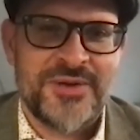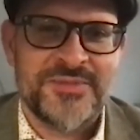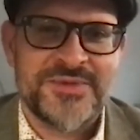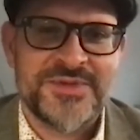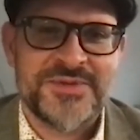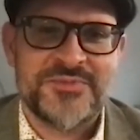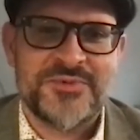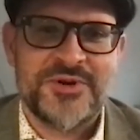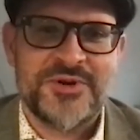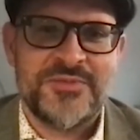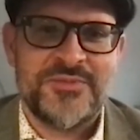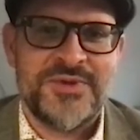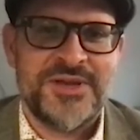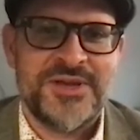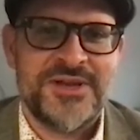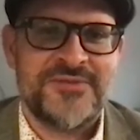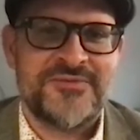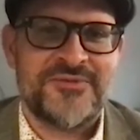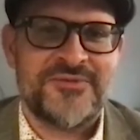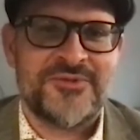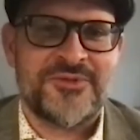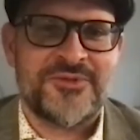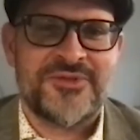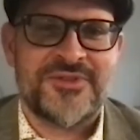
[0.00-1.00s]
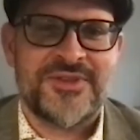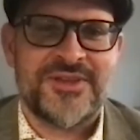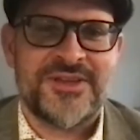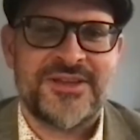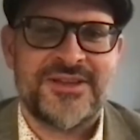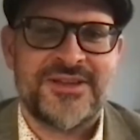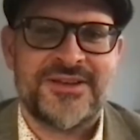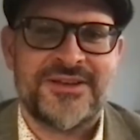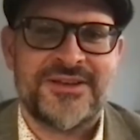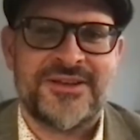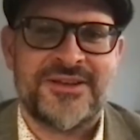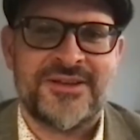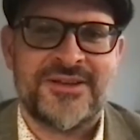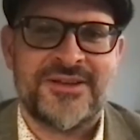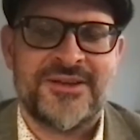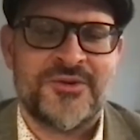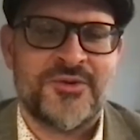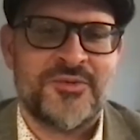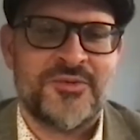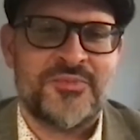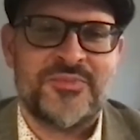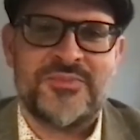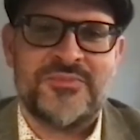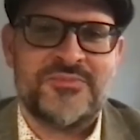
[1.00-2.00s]
It's a pretty meaningful thing, and I
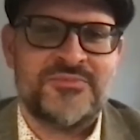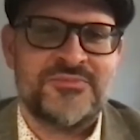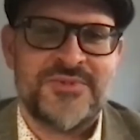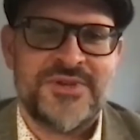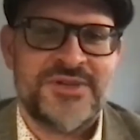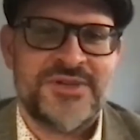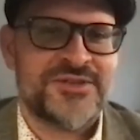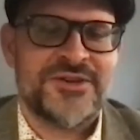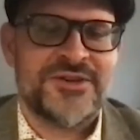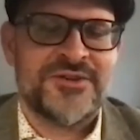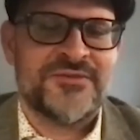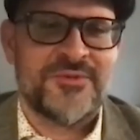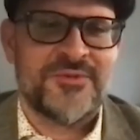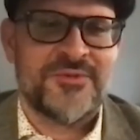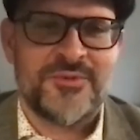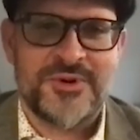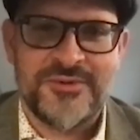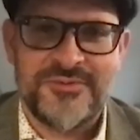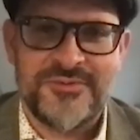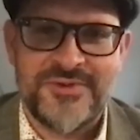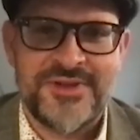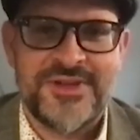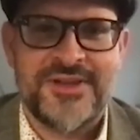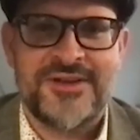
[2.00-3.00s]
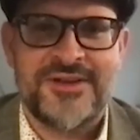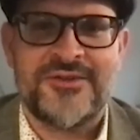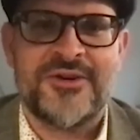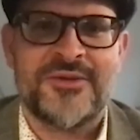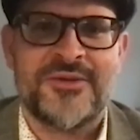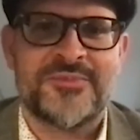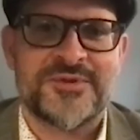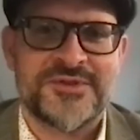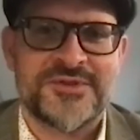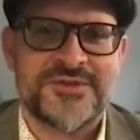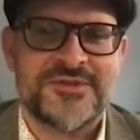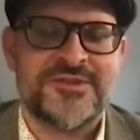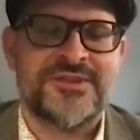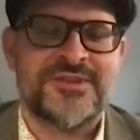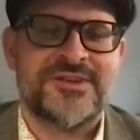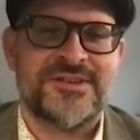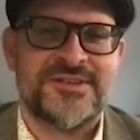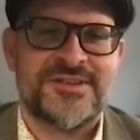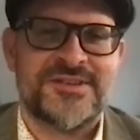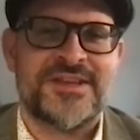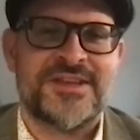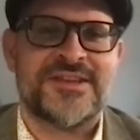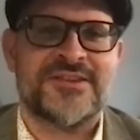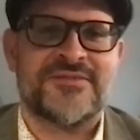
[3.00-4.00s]
hope each and every one of you get an opportunity
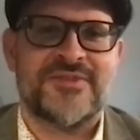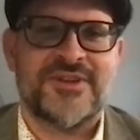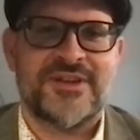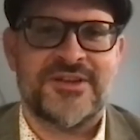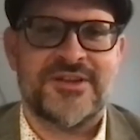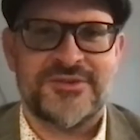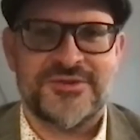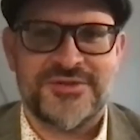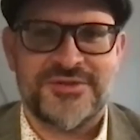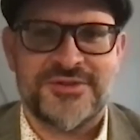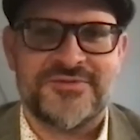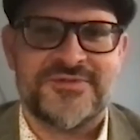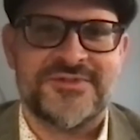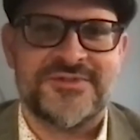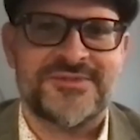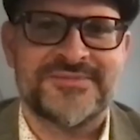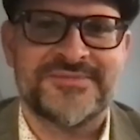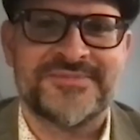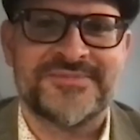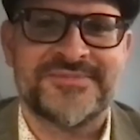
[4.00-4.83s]
to take advantage of it.